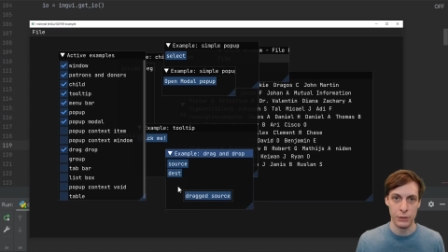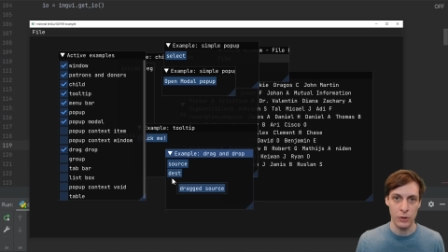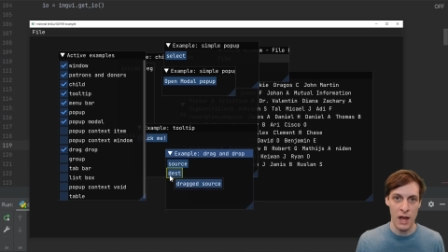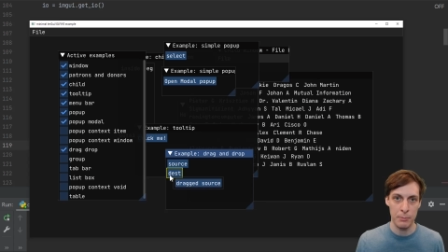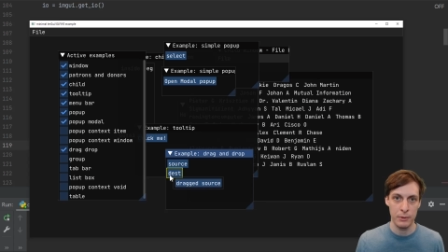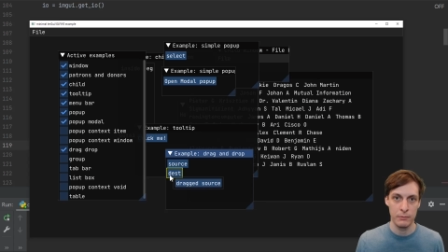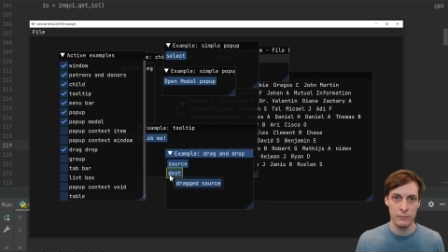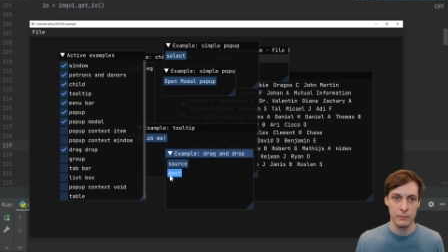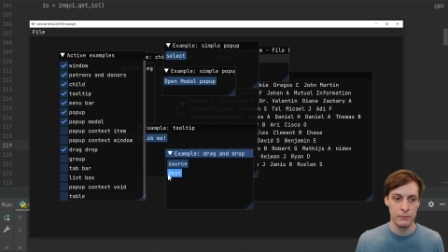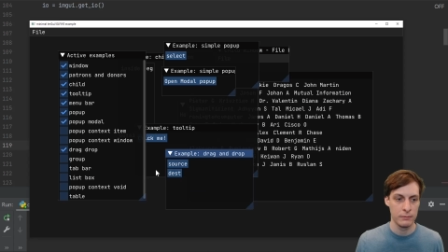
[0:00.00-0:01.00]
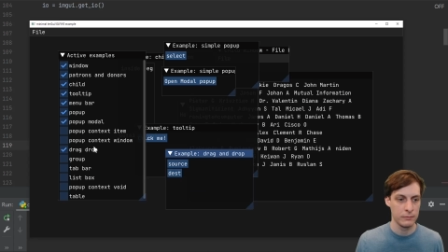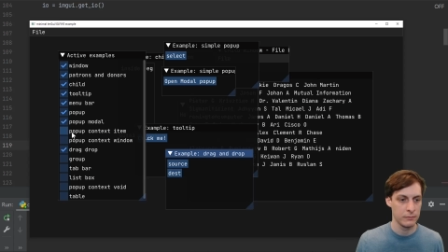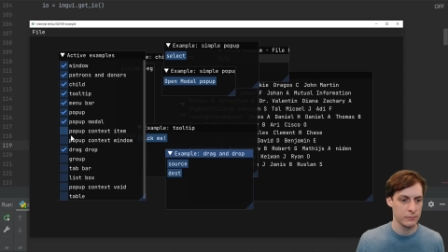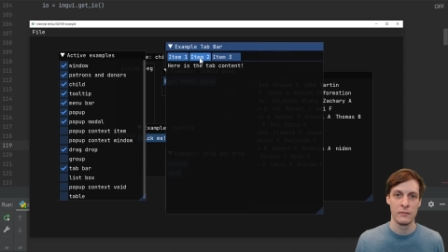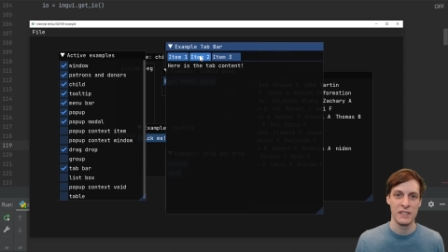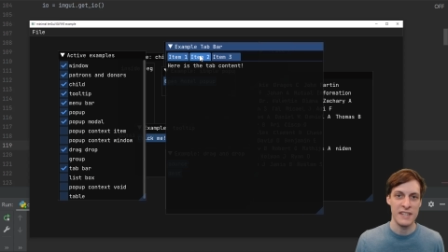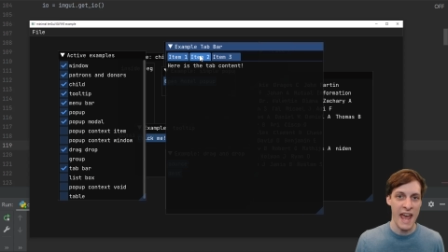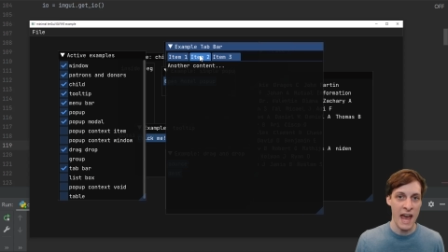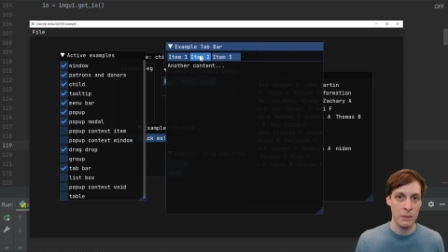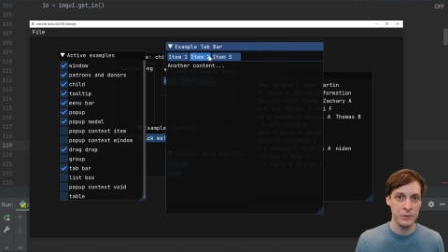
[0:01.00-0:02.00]
and drop,
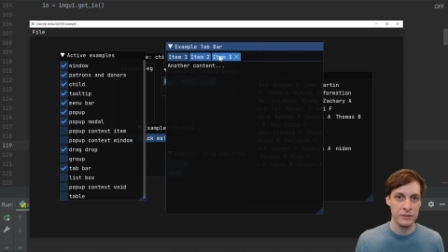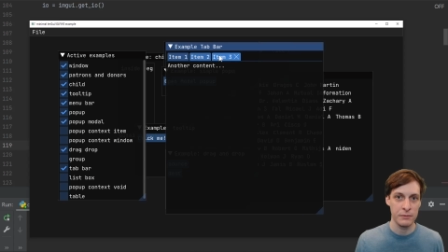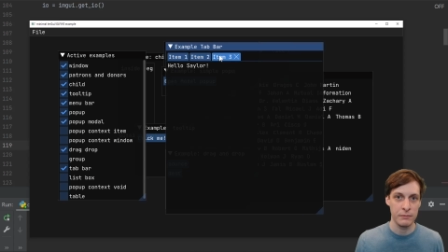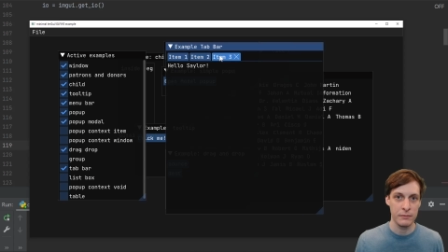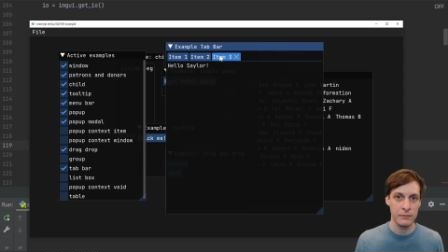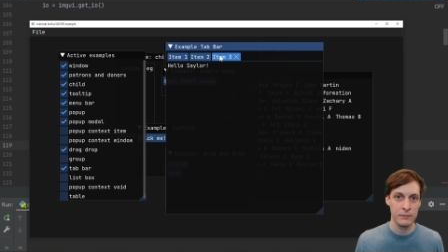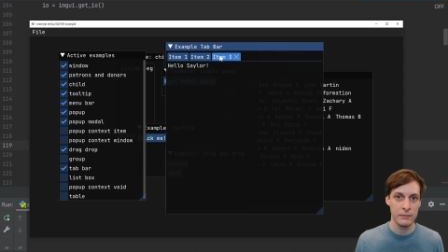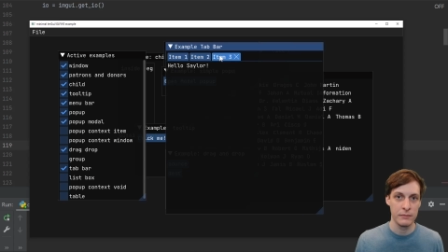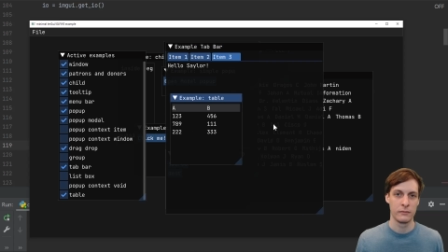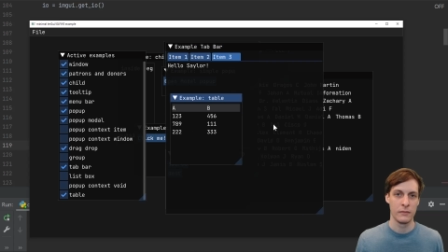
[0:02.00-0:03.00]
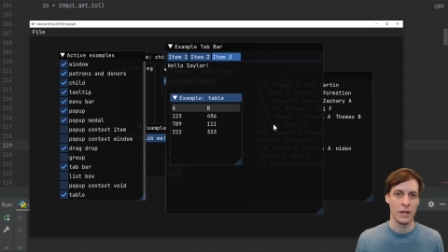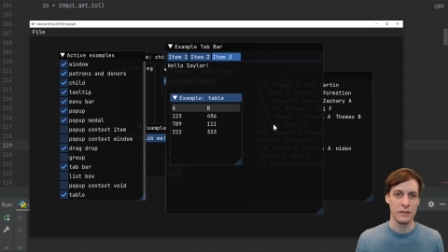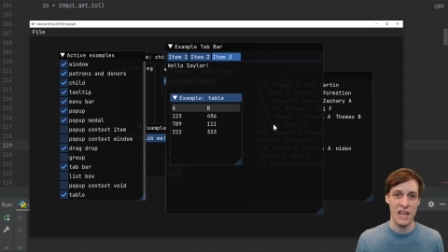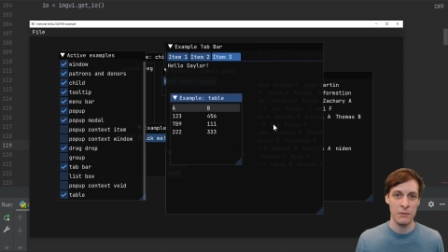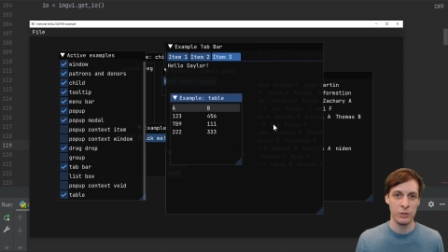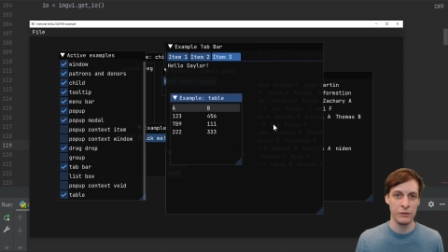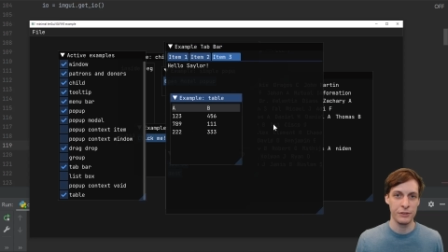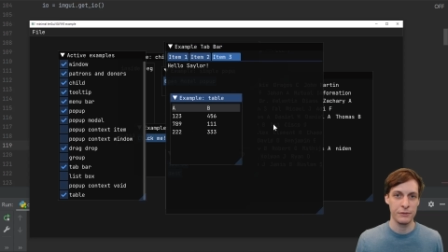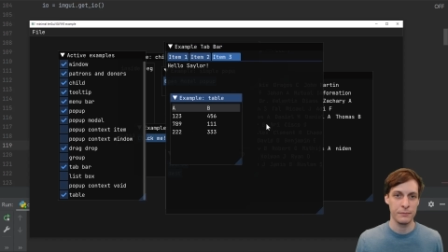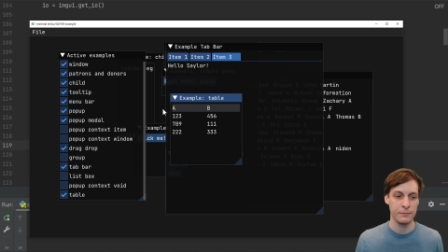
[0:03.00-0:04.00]
tabs,
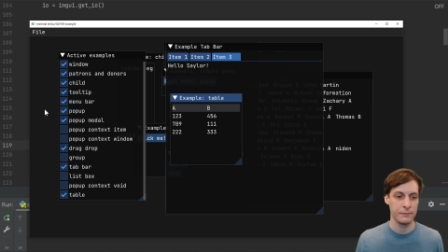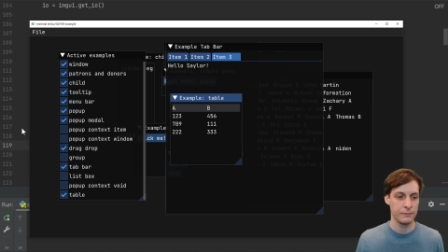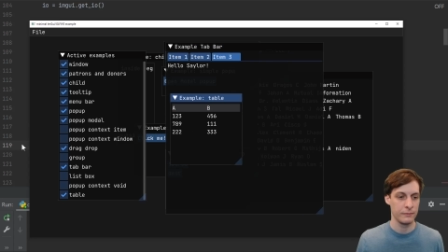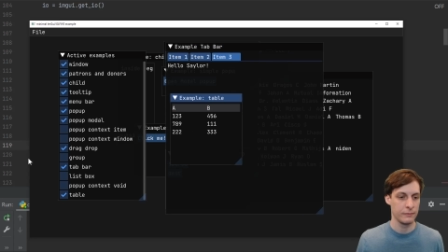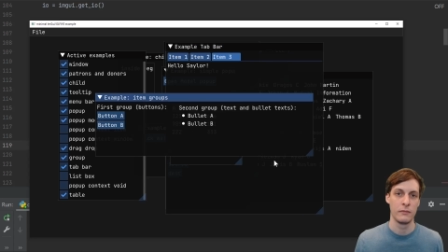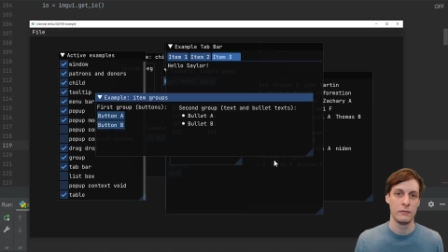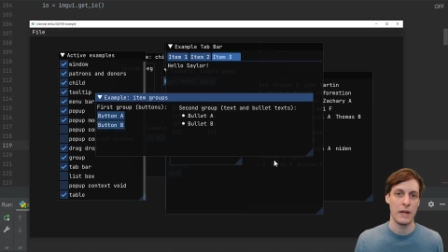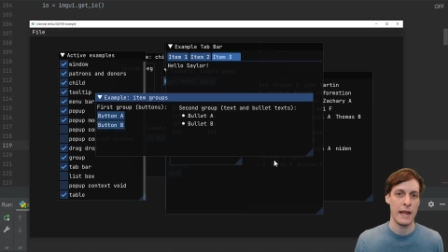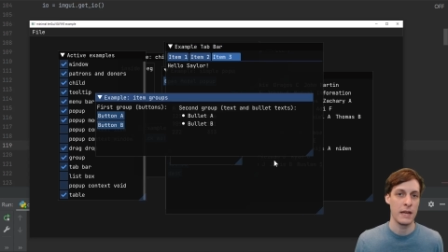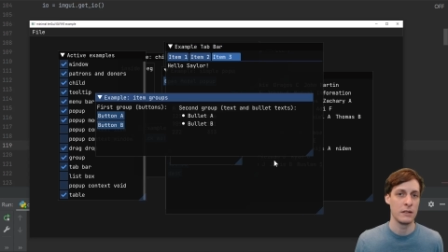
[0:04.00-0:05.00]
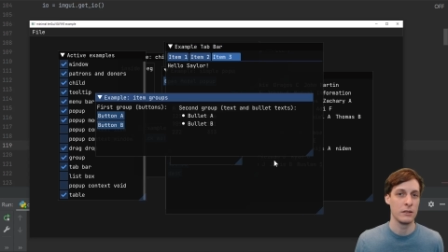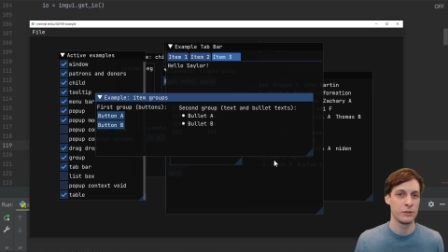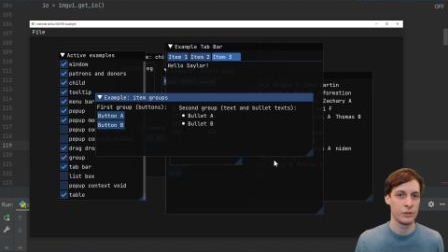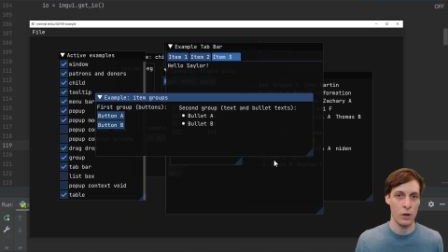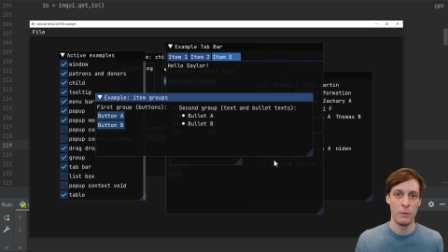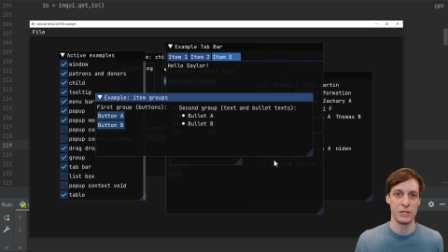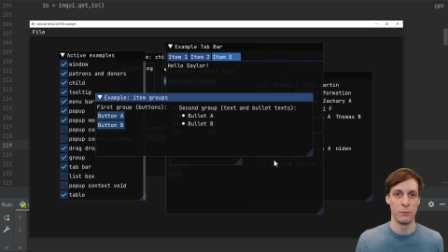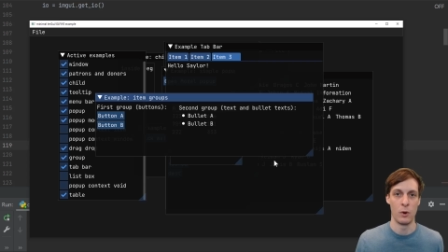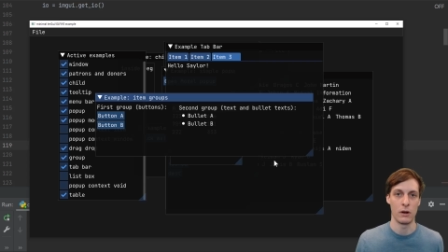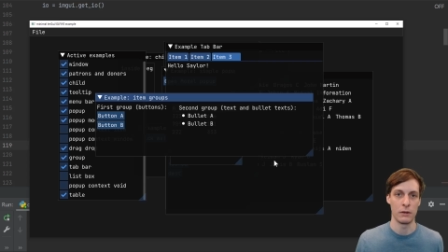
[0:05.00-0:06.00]
tables, and so much
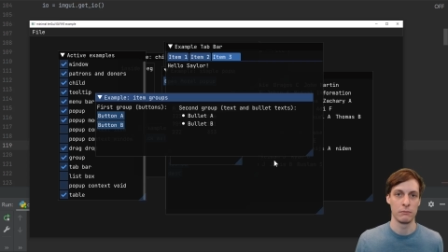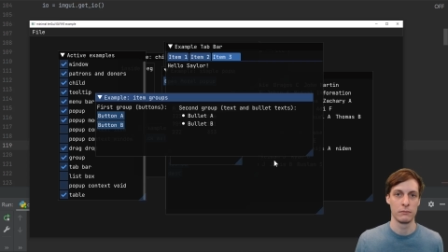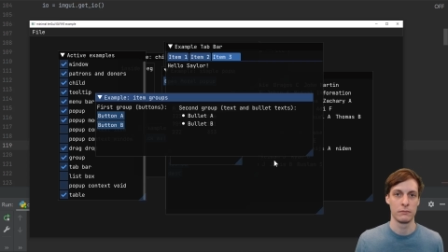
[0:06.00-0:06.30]
more.